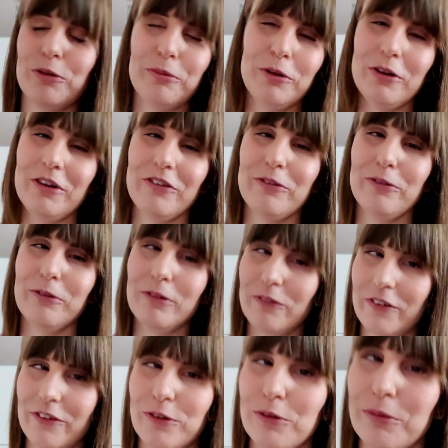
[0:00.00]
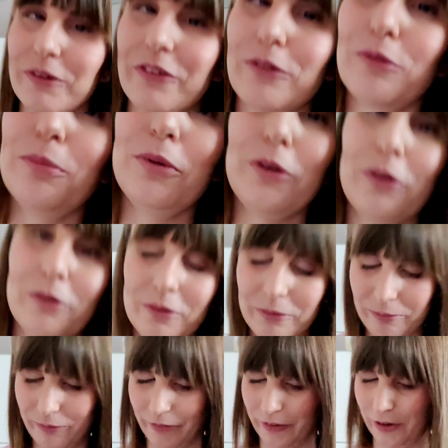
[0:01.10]
to be honest, all of this haul is in blue
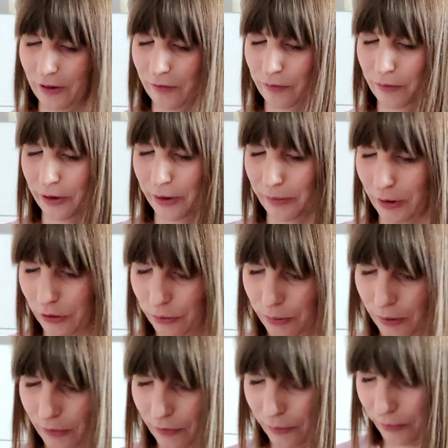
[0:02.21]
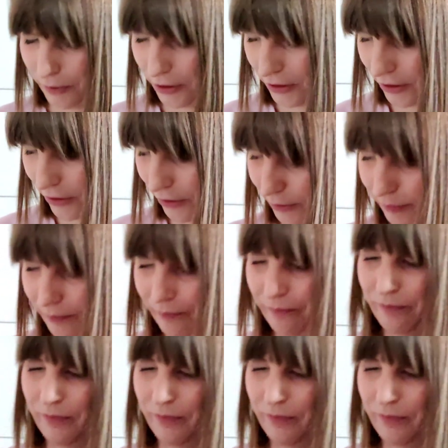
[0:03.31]
stuff pretty much, apart from one item.